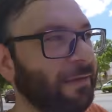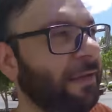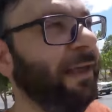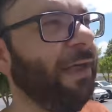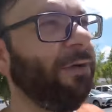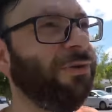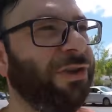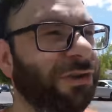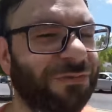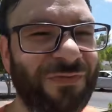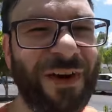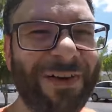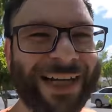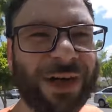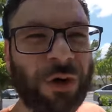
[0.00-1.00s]
you know, it was just
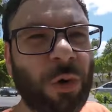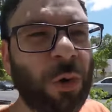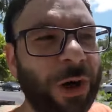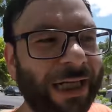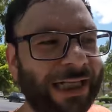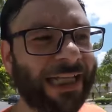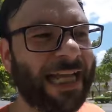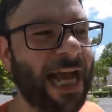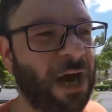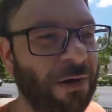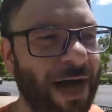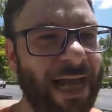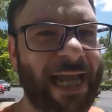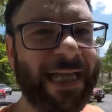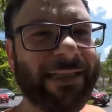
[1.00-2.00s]
very quickly how
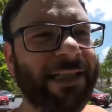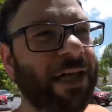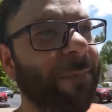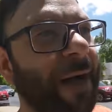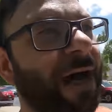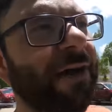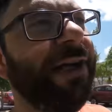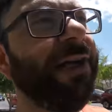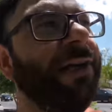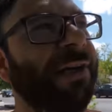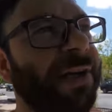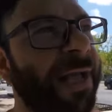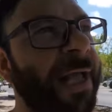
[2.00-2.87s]
I ended up out here.